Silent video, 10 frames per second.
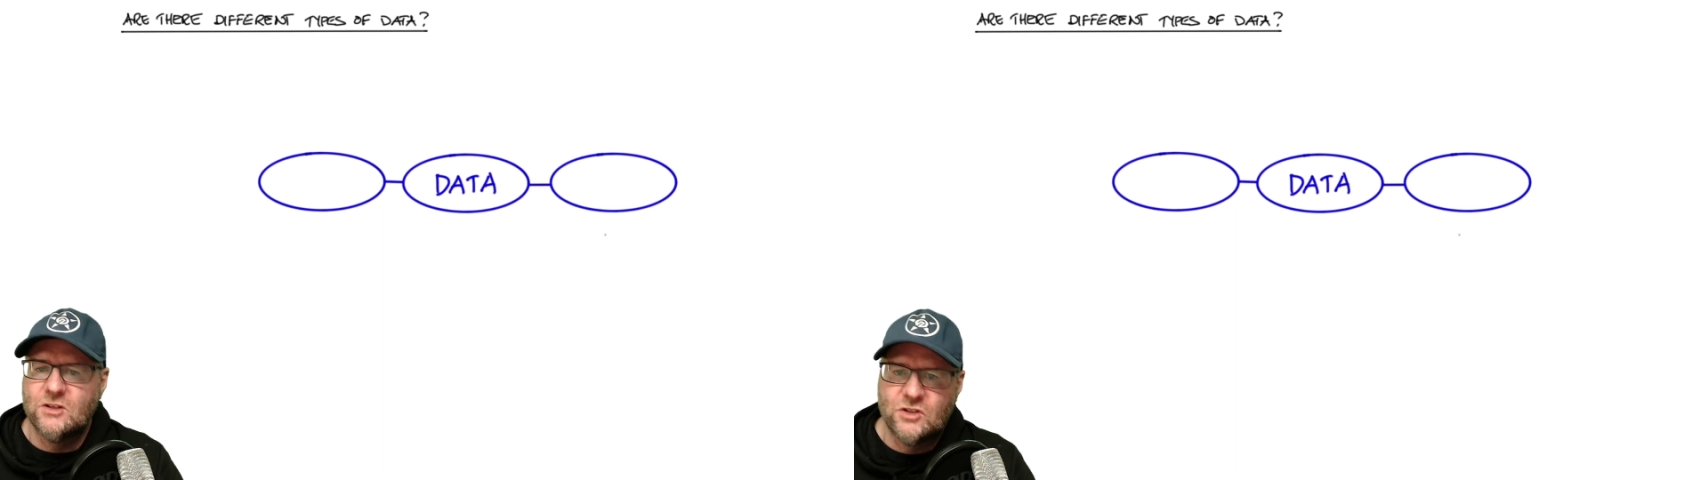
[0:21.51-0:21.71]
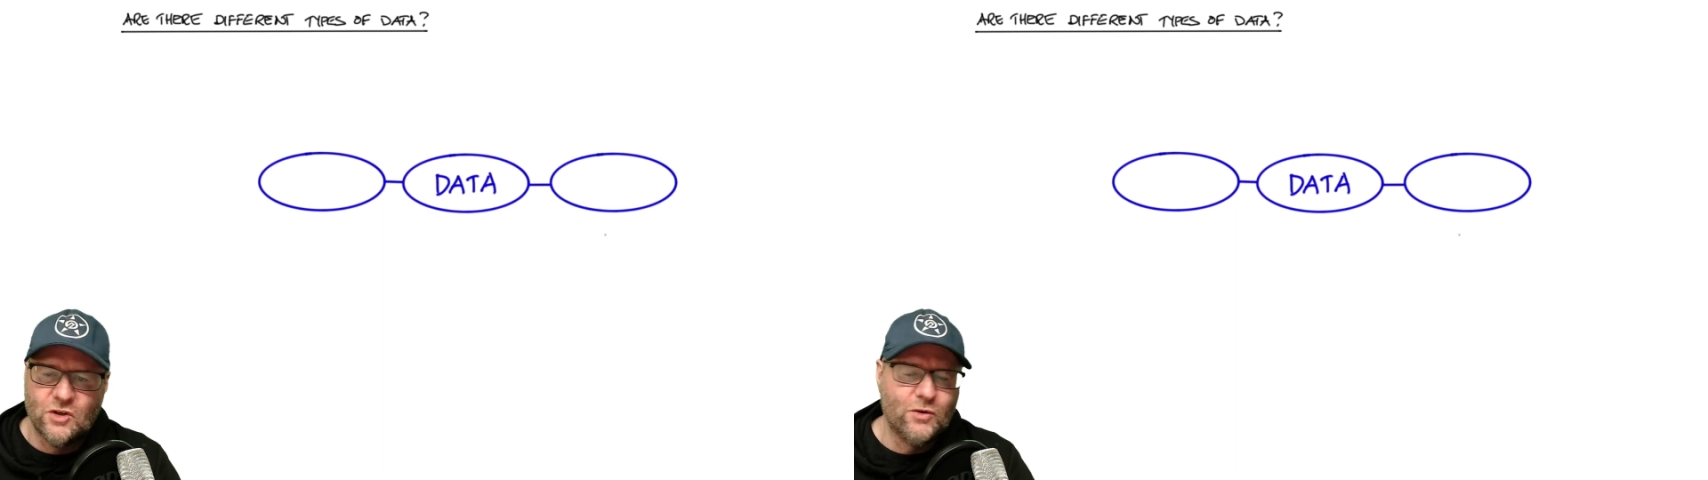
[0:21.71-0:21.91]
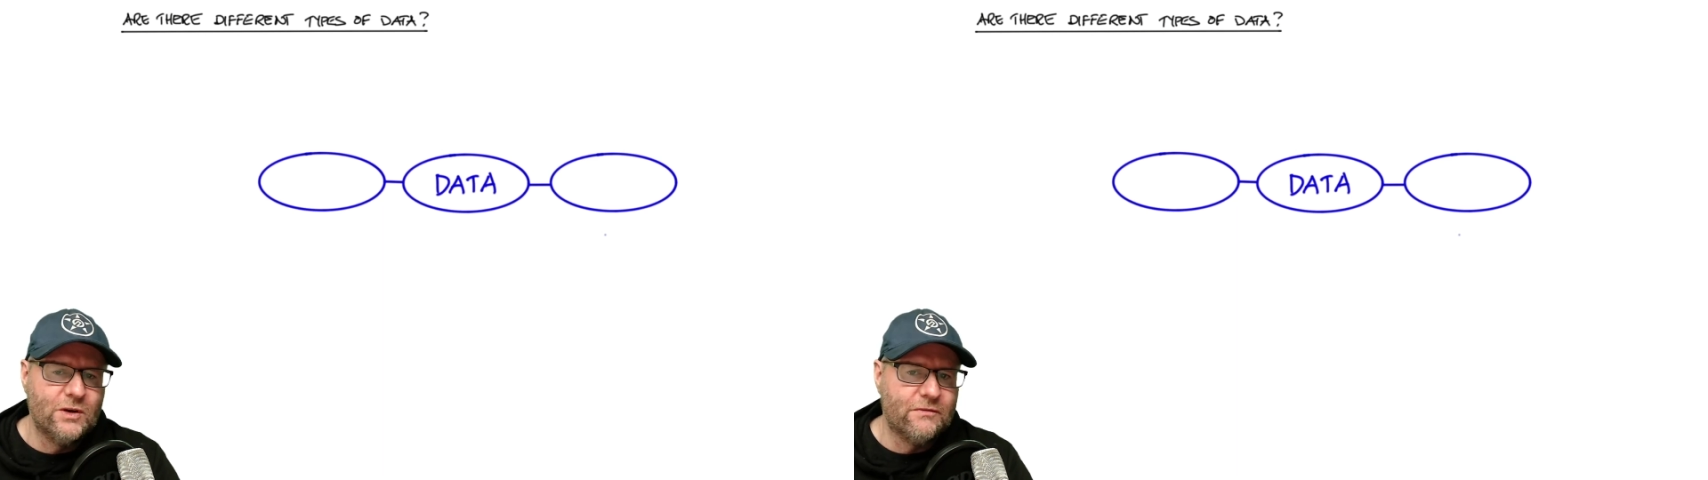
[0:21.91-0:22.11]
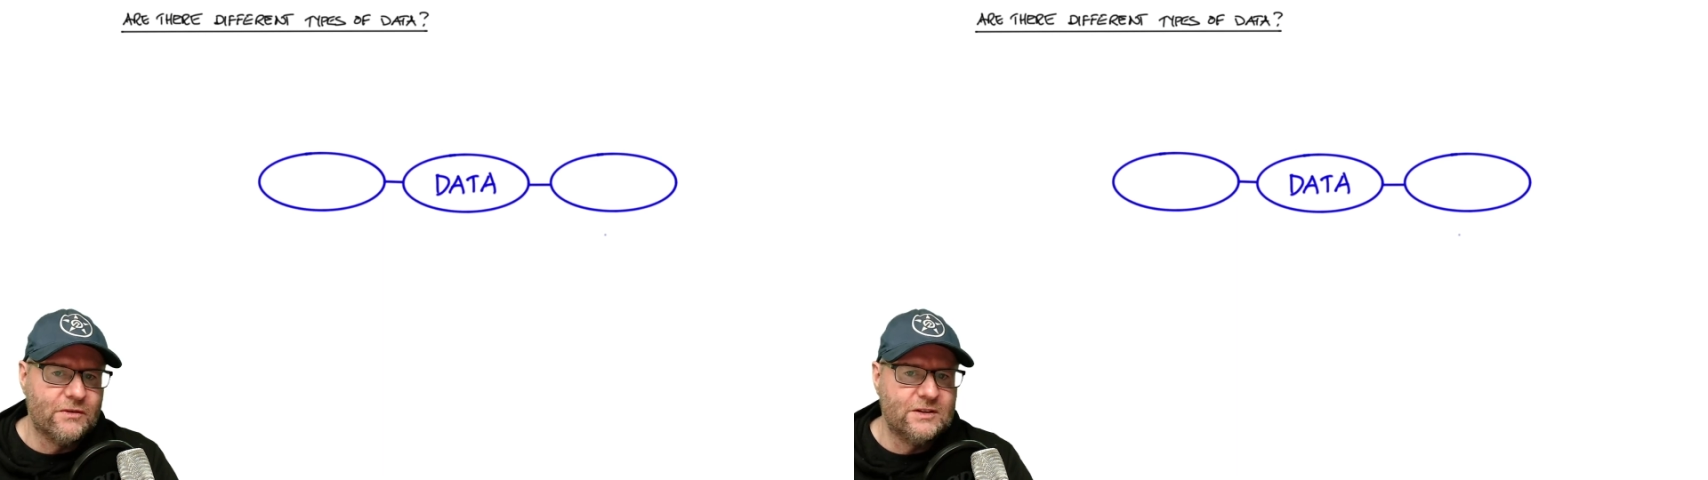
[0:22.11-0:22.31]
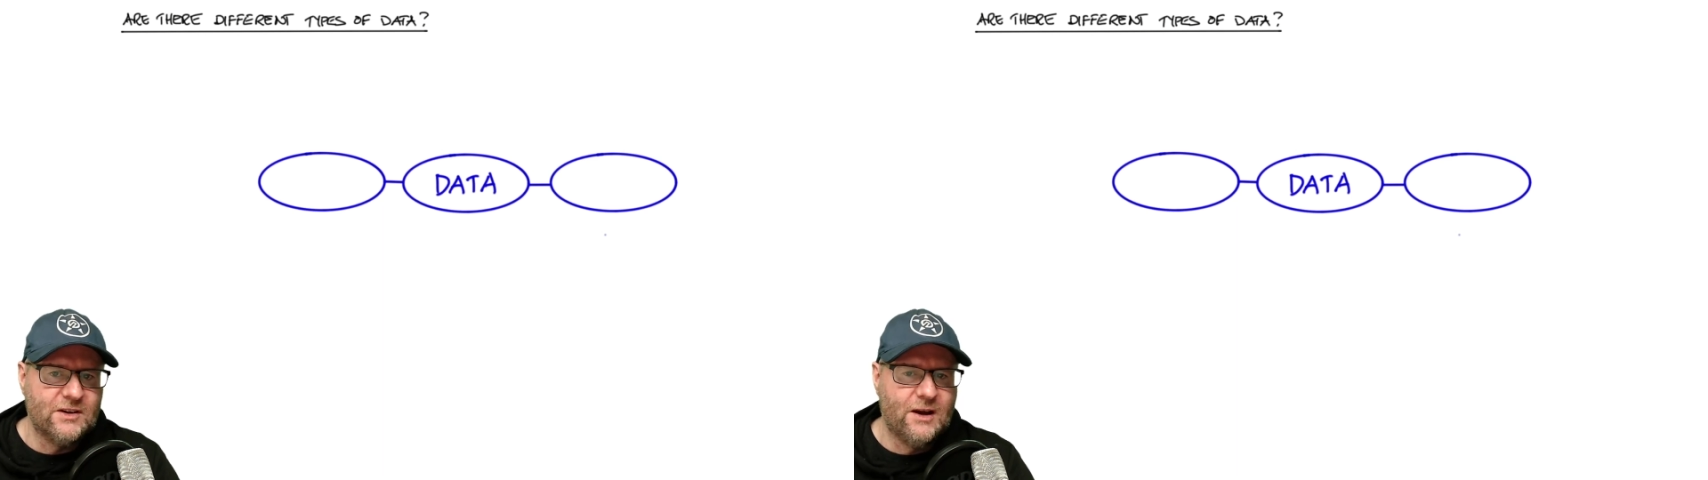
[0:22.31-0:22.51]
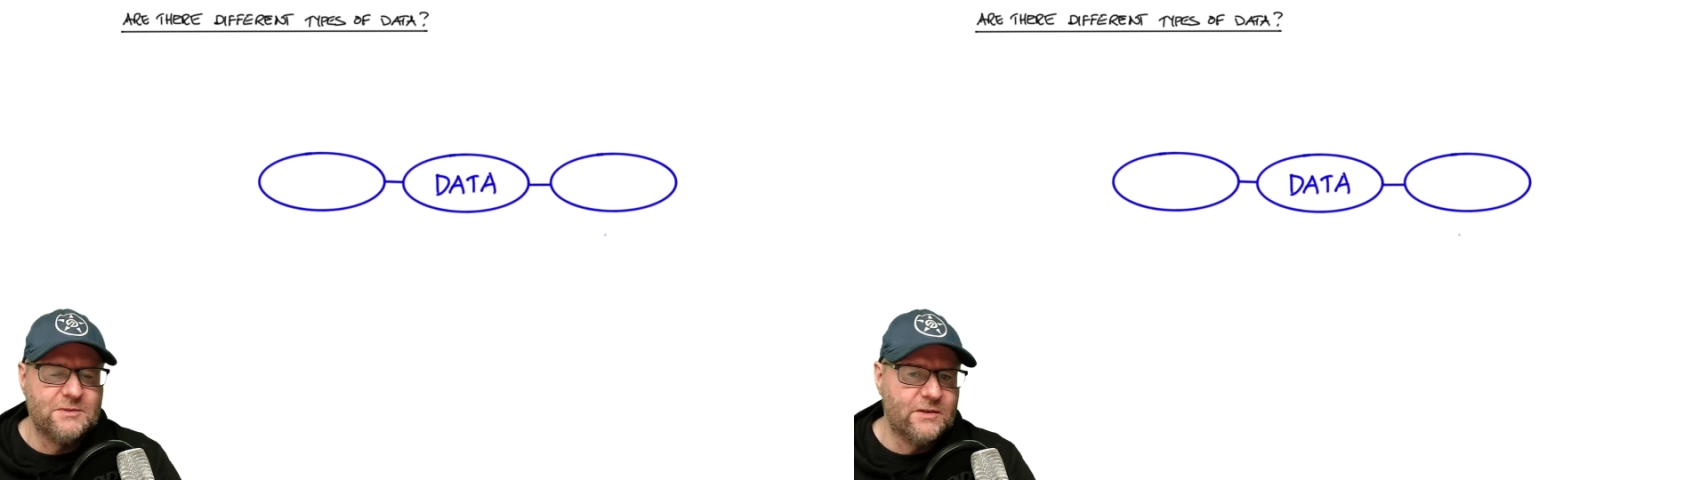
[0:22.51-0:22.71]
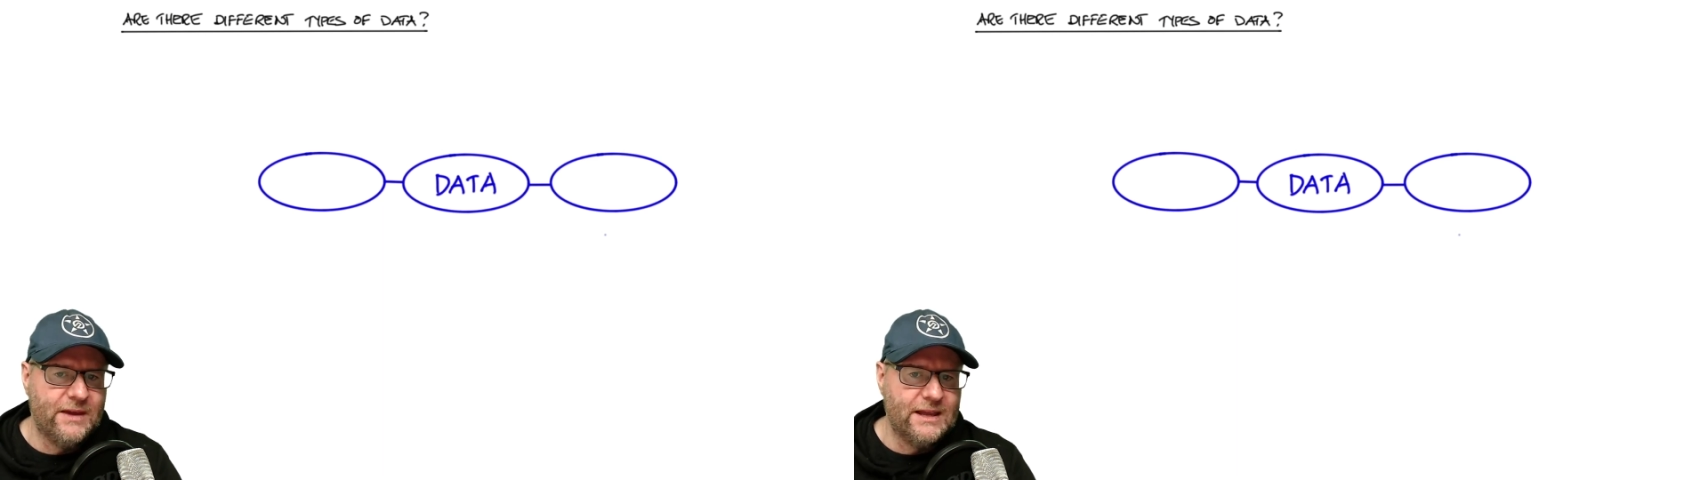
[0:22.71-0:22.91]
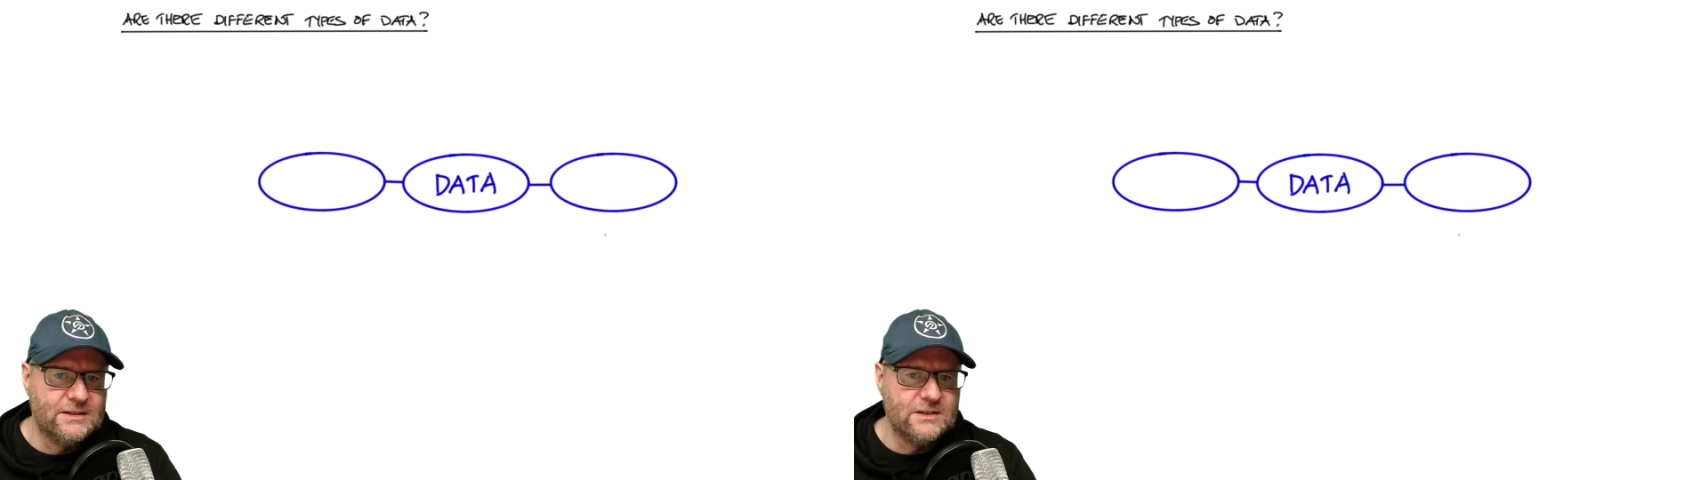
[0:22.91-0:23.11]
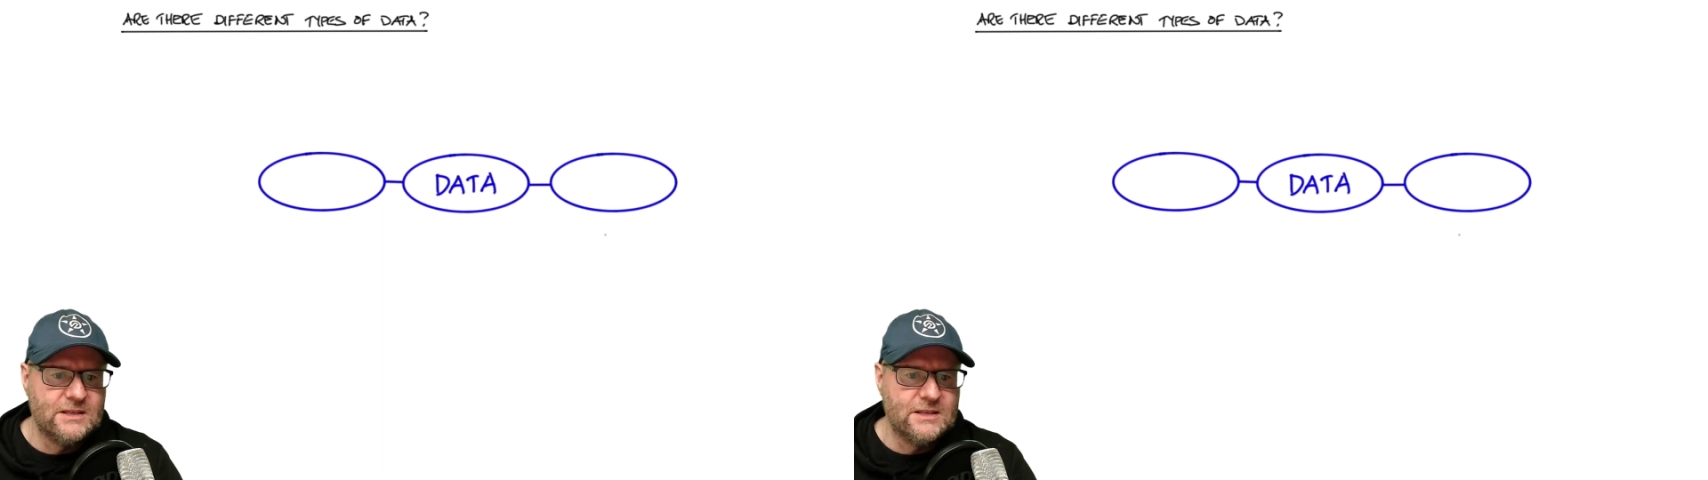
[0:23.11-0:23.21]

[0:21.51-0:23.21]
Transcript: two different types of answers.